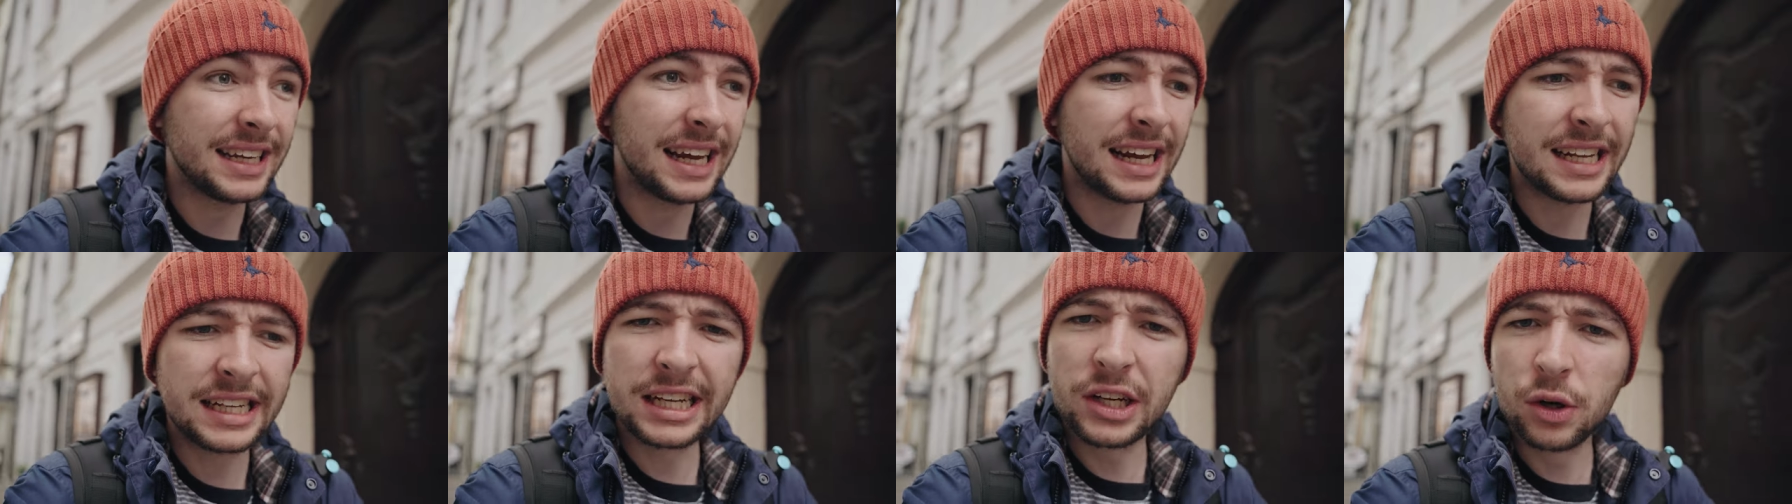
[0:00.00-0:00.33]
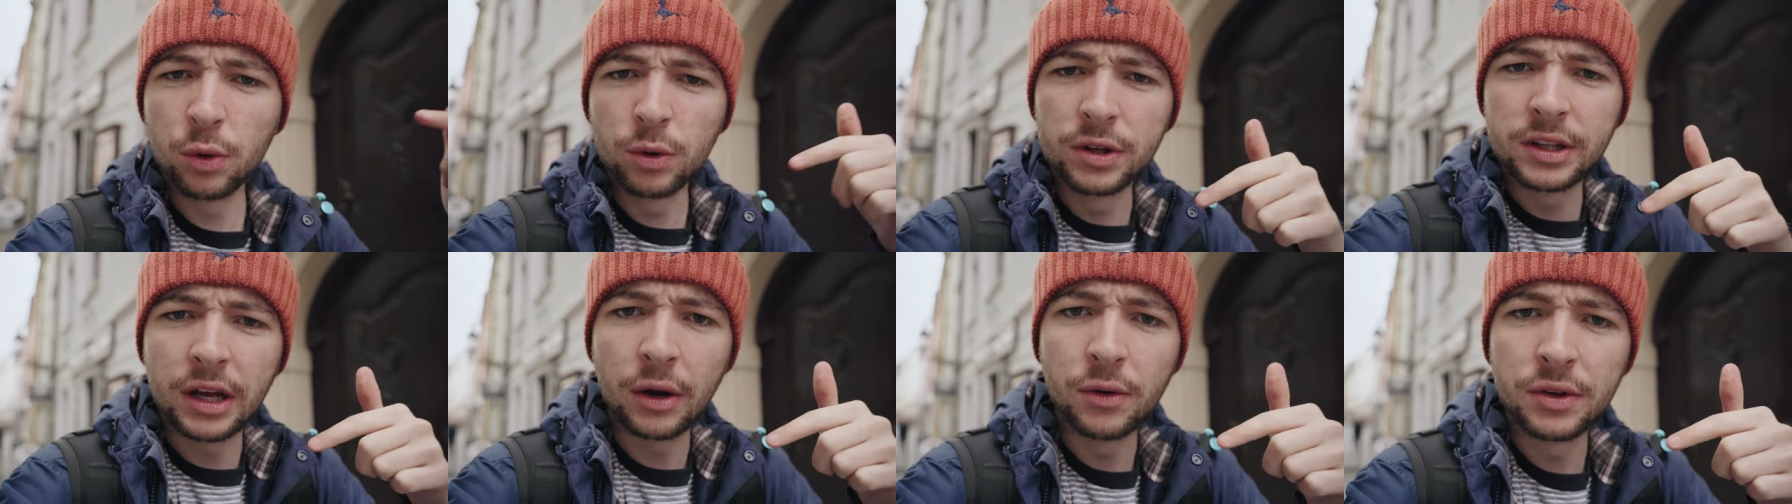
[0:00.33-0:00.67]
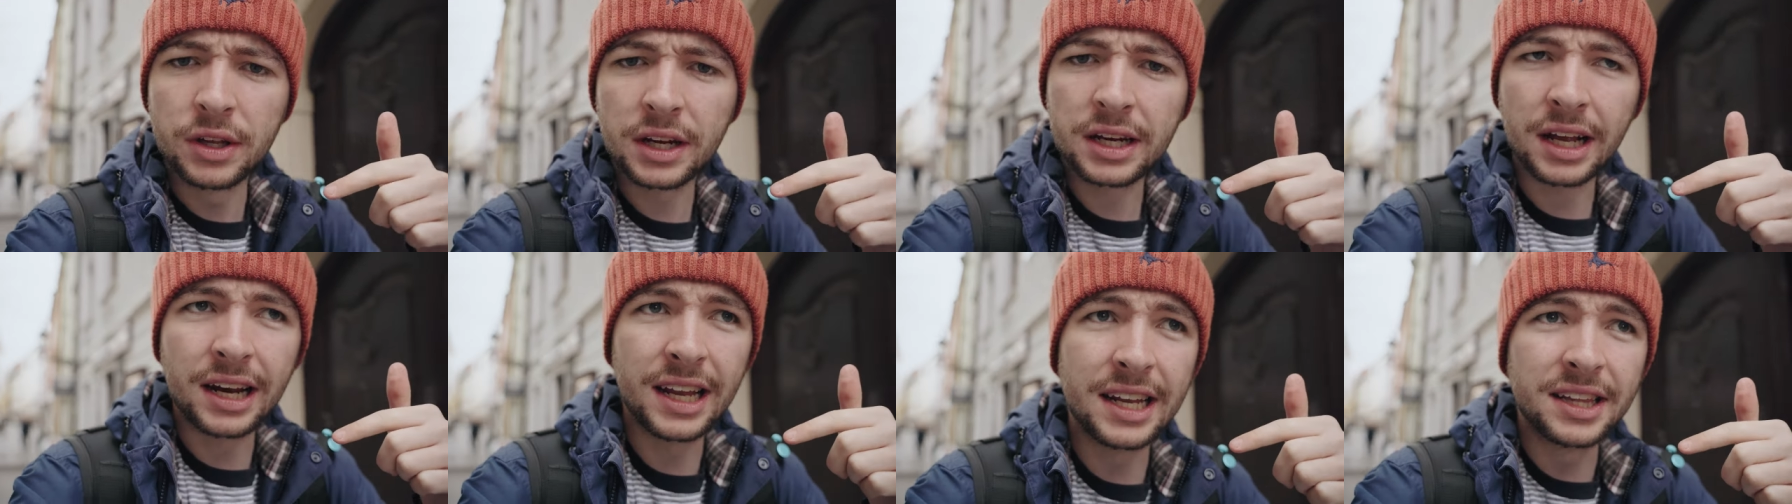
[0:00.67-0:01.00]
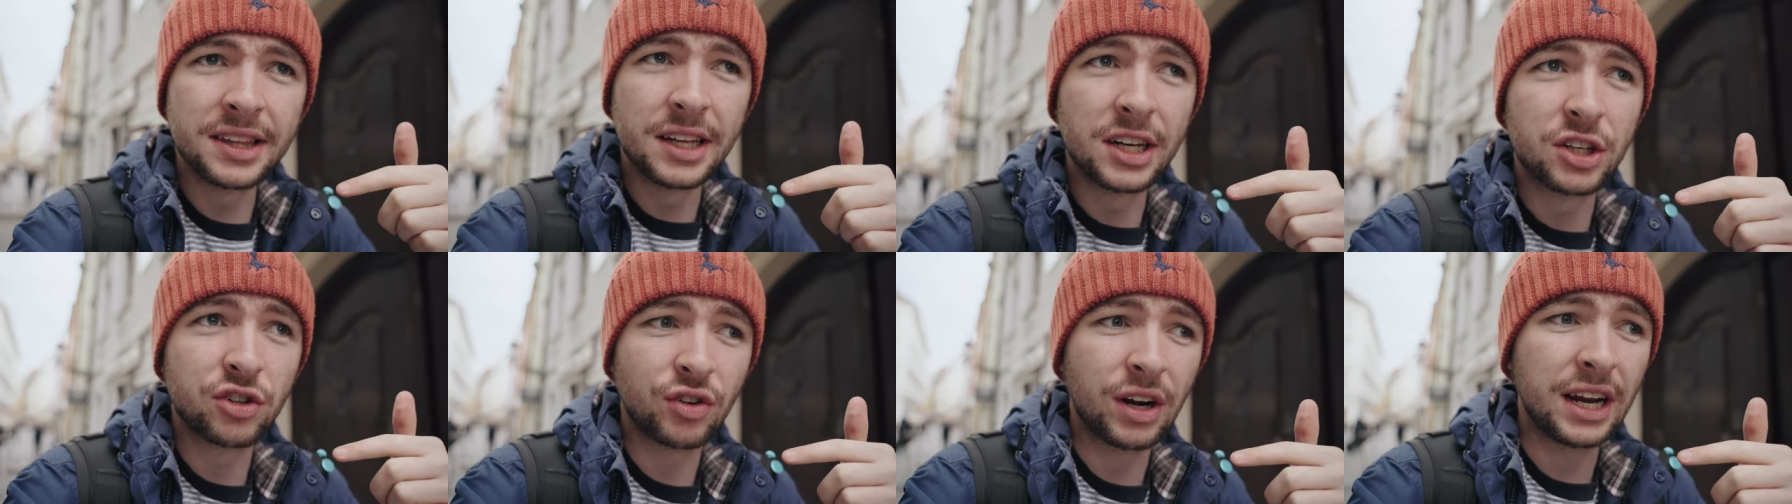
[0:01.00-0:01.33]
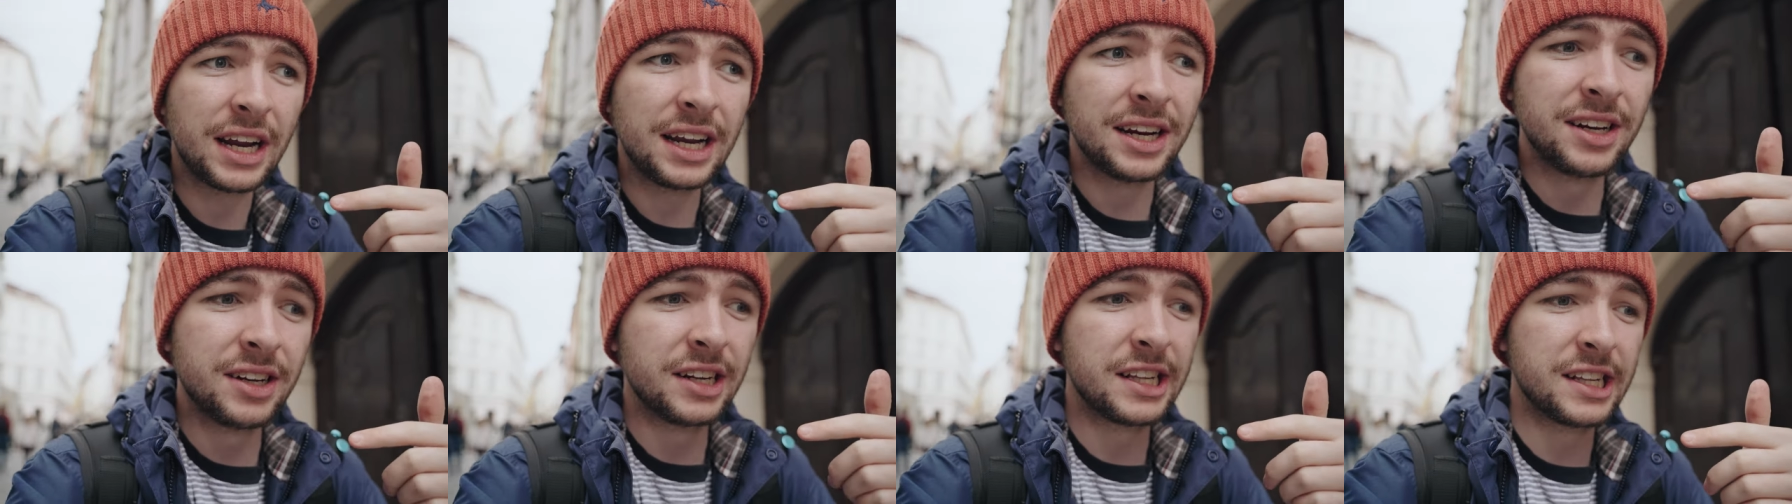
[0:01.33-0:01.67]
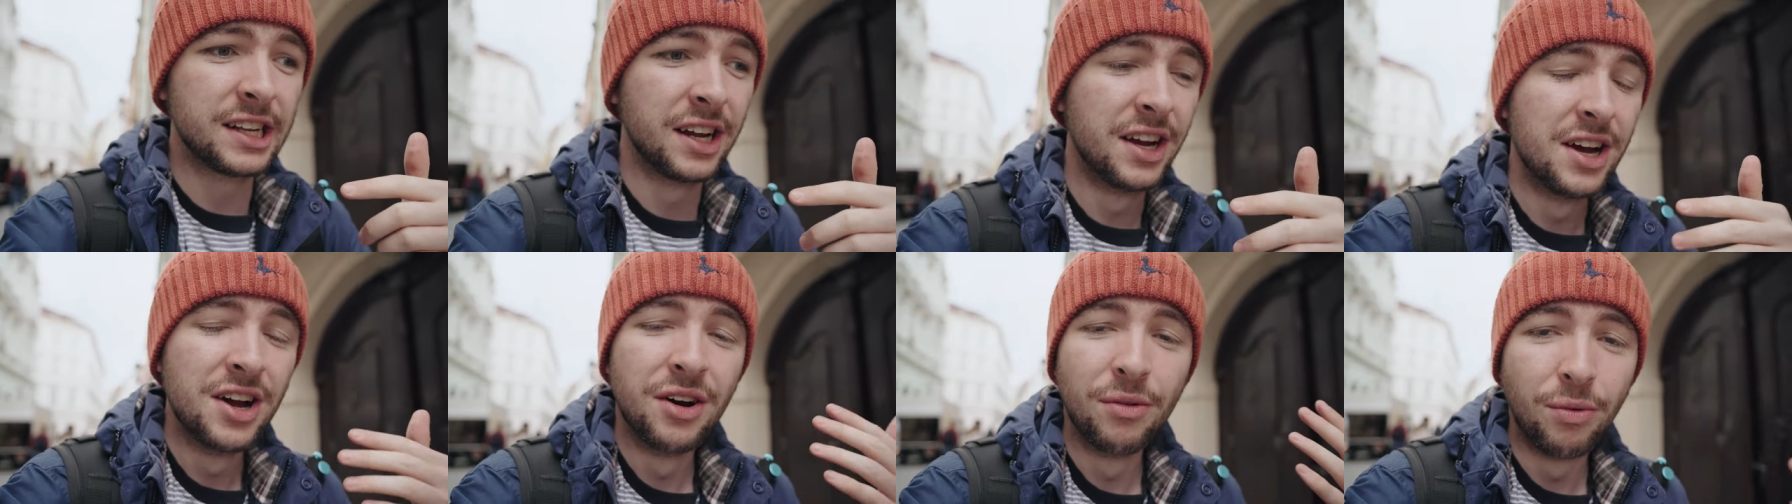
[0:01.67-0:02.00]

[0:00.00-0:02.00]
Is he going down to clean the drains?